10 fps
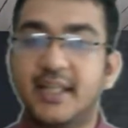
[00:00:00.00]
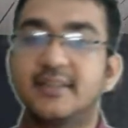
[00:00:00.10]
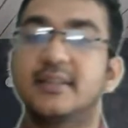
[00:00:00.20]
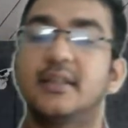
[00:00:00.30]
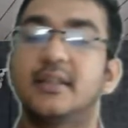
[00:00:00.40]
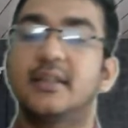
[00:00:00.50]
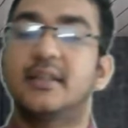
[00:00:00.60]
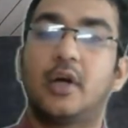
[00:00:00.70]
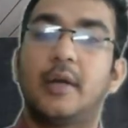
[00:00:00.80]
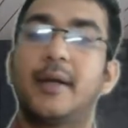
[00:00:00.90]
case
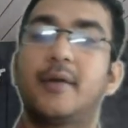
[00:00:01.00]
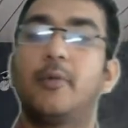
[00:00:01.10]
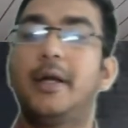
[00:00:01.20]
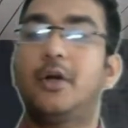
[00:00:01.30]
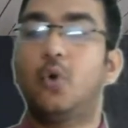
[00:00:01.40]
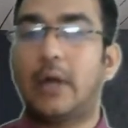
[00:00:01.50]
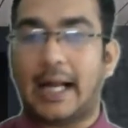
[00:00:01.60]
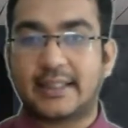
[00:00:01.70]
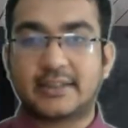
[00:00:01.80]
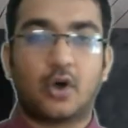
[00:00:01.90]
your limit would be 2
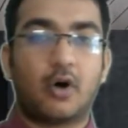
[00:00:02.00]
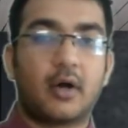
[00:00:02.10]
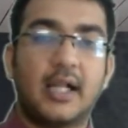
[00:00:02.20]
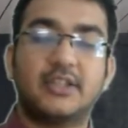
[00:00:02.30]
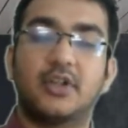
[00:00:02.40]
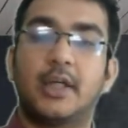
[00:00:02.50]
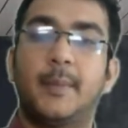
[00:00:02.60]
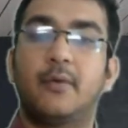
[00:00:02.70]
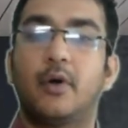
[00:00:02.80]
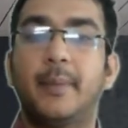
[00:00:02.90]
lakhs or else your
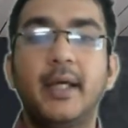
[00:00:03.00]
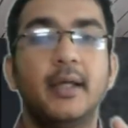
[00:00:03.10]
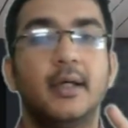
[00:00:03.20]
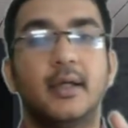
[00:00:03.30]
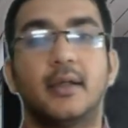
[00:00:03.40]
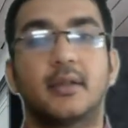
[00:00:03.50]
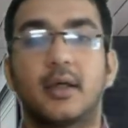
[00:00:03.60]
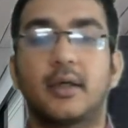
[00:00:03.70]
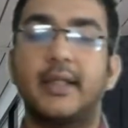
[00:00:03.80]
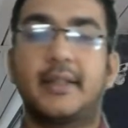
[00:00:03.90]
limit would be
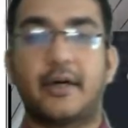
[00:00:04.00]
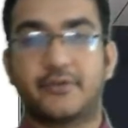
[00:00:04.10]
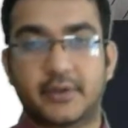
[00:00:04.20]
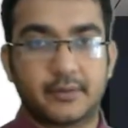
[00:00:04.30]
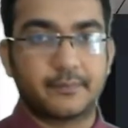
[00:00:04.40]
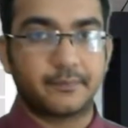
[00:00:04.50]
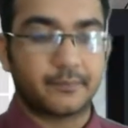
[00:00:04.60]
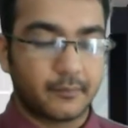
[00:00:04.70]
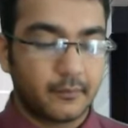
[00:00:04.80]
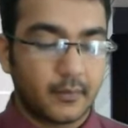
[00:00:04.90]
30,000.
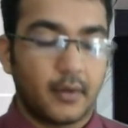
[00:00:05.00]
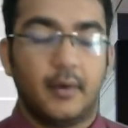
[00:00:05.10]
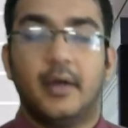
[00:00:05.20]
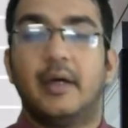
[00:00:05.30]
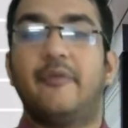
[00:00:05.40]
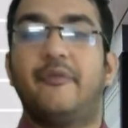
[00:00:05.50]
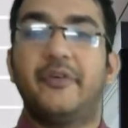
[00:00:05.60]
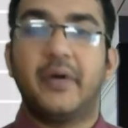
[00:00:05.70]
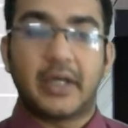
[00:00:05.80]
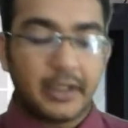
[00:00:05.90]

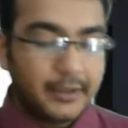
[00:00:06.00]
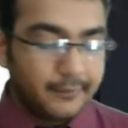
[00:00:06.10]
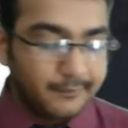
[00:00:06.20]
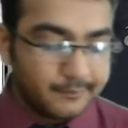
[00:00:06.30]
Everyone clear?